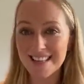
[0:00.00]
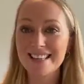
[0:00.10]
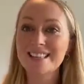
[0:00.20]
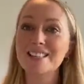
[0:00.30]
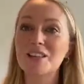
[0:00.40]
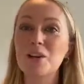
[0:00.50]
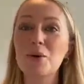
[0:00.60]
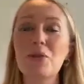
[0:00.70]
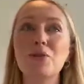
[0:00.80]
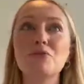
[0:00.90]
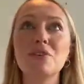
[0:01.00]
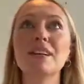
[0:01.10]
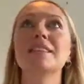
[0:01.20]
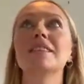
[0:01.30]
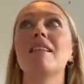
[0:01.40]
So the
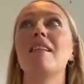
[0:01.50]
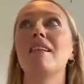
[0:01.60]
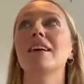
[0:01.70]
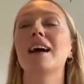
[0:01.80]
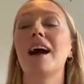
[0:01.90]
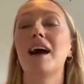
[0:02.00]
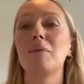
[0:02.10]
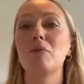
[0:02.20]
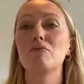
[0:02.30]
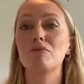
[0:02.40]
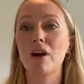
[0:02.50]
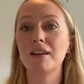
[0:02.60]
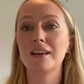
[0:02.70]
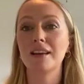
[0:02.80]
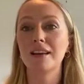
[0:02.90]
reason I am
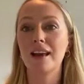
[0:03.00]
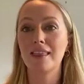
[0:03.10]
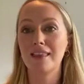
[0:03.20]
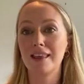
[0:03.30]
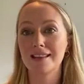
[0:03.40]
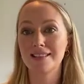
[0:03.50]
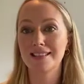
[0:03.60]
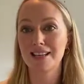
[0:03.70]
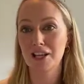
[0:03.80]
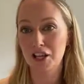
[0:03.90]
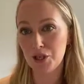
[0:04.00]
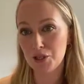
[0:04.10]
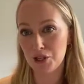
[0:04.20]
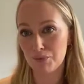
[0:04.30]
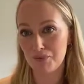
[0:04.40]
running this
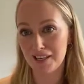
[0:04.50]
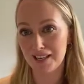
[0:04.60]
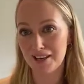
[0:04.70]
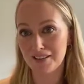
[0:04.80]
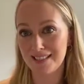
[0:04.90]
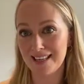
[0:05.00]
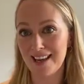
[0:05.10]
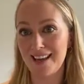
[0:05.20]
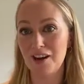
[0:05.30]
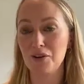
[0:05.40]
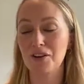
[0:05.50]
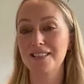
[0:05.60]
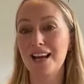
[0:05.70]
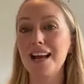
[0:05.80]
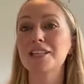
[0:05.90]
YouTube video today on
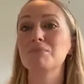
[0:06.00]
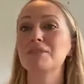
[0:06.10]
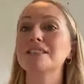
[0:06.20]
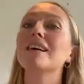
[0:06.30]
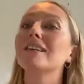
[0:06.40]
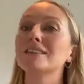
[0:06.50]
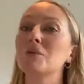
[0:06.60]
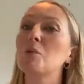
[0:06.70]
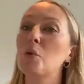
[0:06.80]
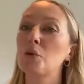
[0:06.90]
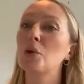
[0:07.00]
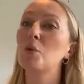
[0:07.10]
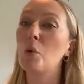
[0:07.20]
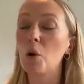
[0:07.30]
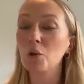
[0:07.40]
Attachment Styles
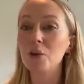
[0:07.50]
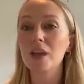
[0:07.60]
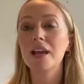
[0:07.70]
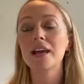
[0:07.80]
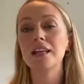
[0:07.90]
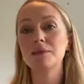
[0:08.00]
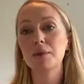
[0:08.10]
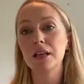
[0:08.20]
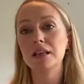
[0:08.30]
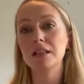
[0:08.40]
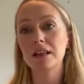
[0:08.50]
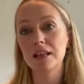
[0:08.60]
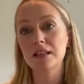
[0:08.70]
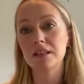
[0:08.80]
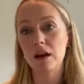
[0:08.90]
101 is because
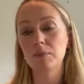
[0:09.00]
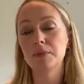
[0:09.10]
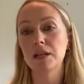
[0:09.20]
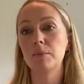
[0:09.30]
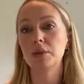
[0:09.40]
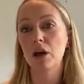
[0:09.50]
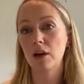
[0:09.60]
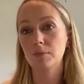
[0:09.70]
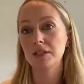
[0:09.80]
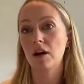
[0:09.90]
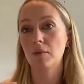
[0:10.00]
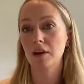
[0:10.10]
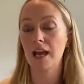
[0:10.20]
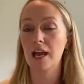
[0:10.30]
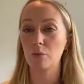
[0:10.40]
this comes up time and time
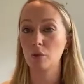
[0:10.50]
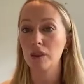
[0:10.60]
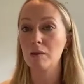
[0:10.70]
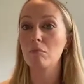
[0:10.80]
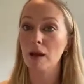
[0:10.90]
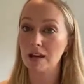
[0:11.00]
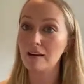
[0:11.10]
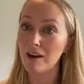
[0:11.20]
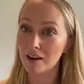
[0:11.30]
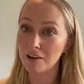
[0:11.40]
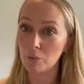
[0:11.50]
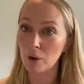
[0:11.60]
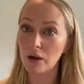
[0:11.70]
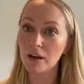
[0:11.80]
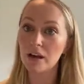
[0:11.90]
again within my client
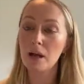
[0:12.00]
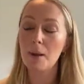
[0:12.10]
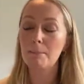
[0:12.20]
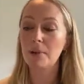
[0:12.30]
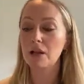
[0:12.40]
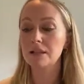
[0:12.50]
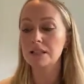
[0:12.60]
work, because